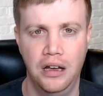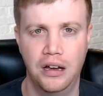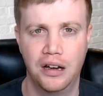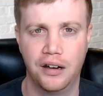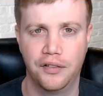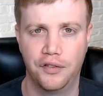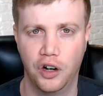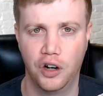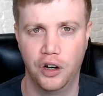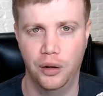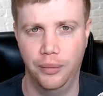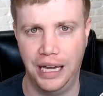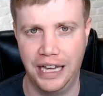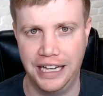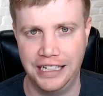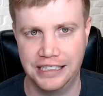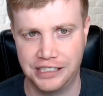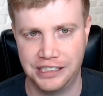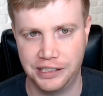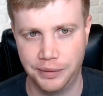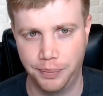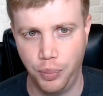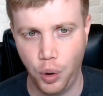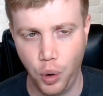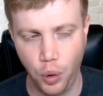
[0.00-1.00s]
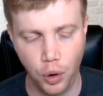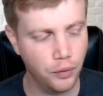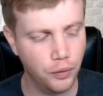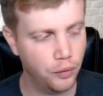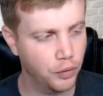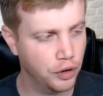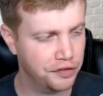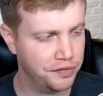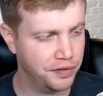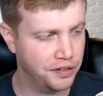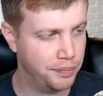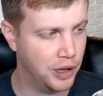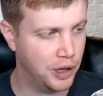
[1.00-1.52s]
from a support
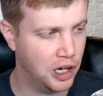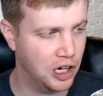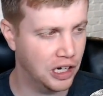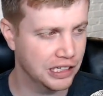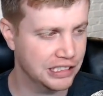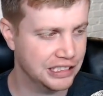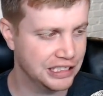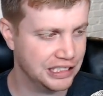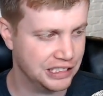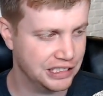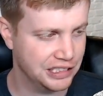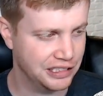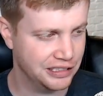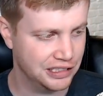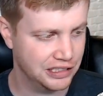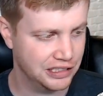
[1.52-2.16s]
response